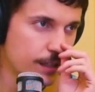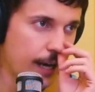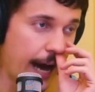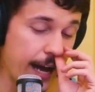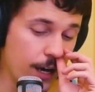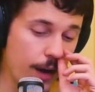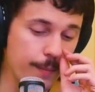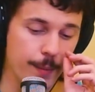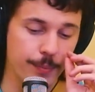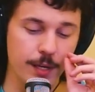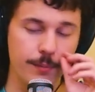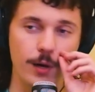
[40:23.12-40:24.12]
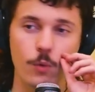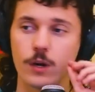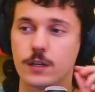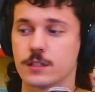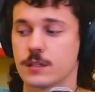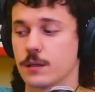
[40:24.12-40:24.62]
I don't know, I might be eating my
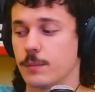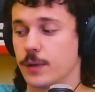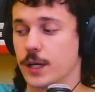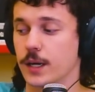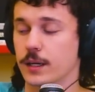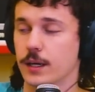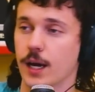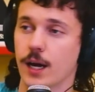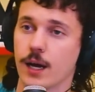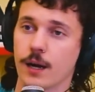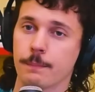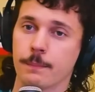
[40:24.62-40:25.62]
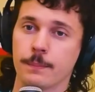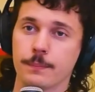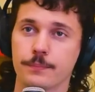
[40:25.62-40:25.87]
words, but I